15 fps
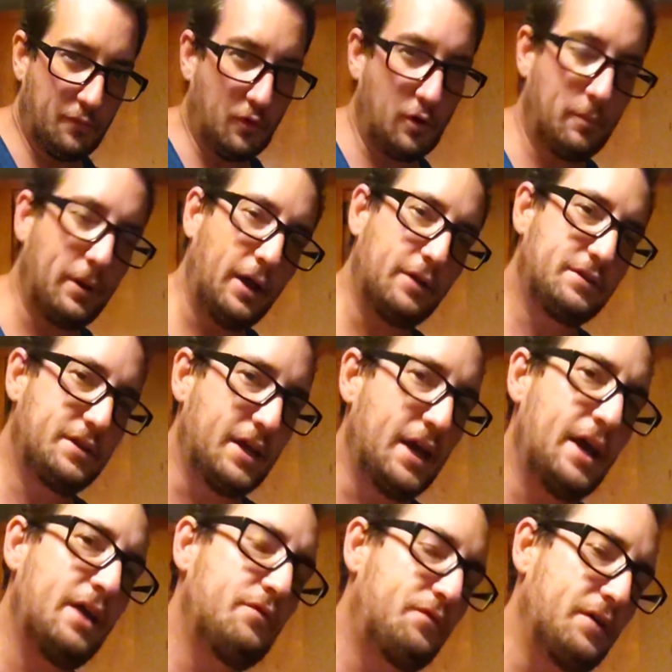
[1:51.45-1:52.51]
for about
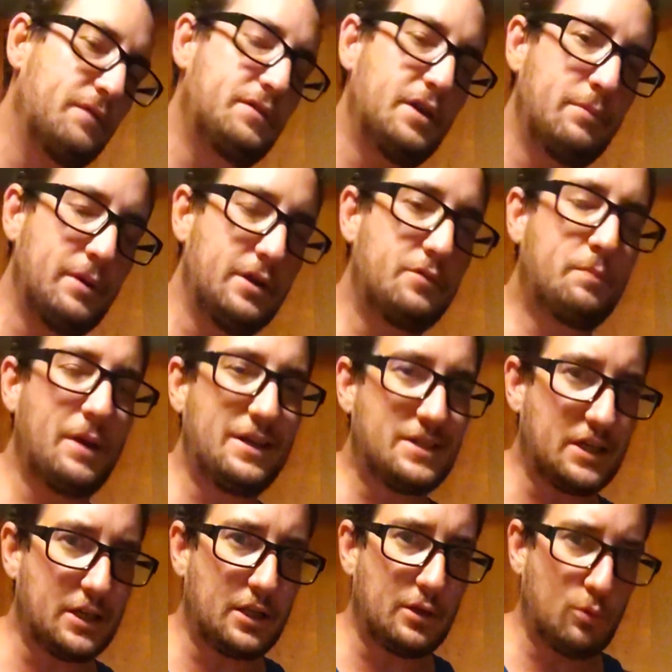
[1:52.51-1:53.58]
10-15 minutes,
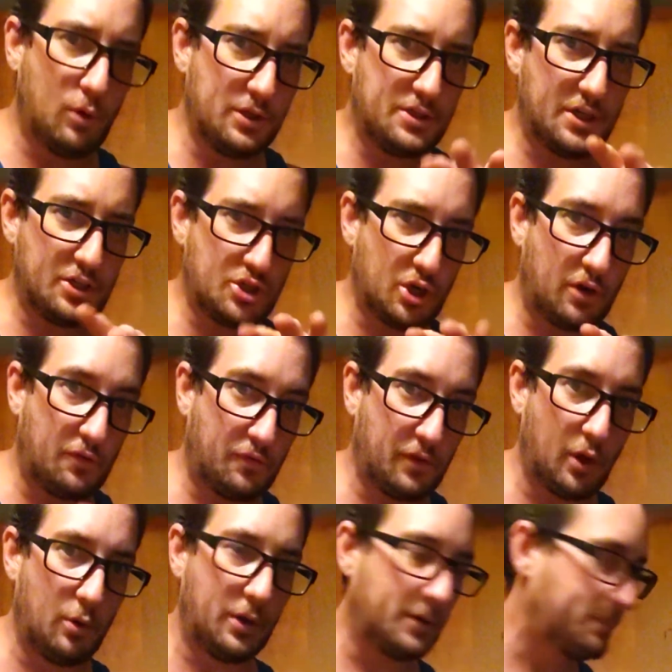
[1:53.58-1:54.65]
basically once they start
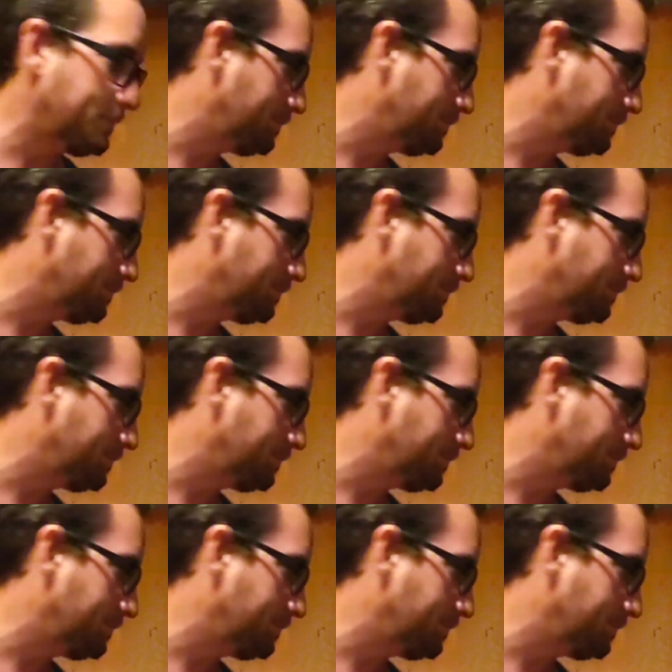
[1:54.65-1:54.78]
floating.